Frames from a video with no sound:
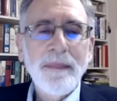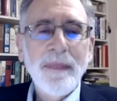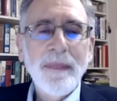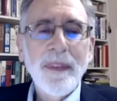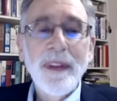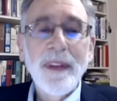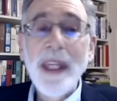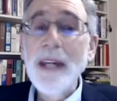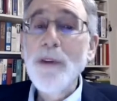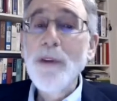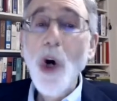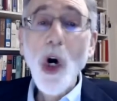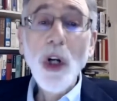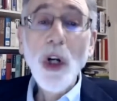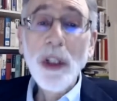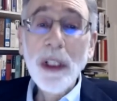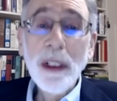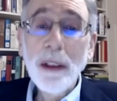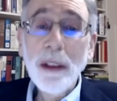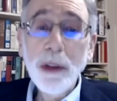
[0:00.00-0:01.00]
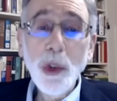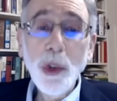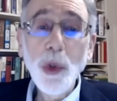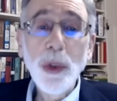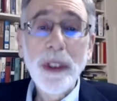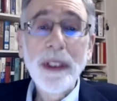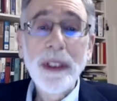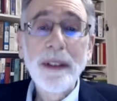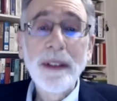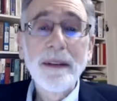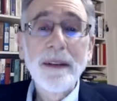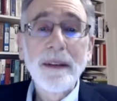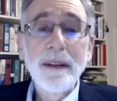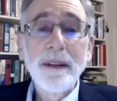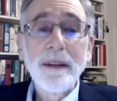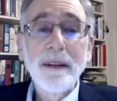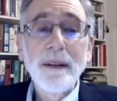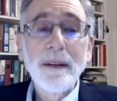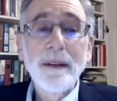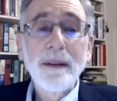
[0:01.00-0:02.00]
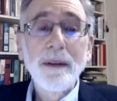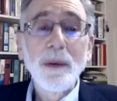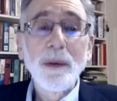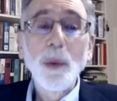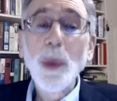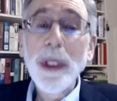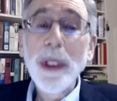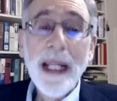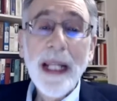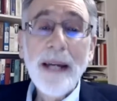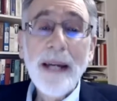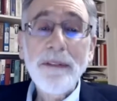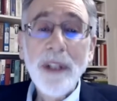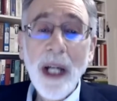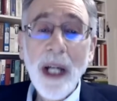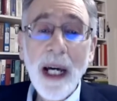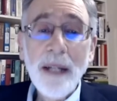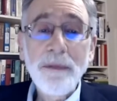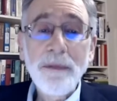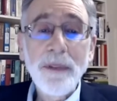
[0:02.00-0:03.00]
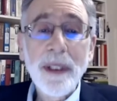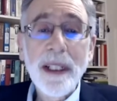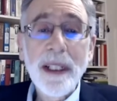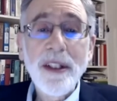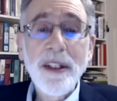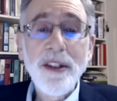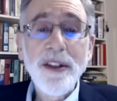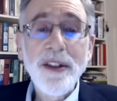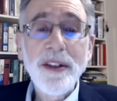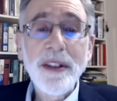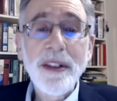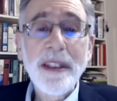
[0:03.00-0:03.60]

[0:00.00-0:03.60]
They have all concluded we can have confidence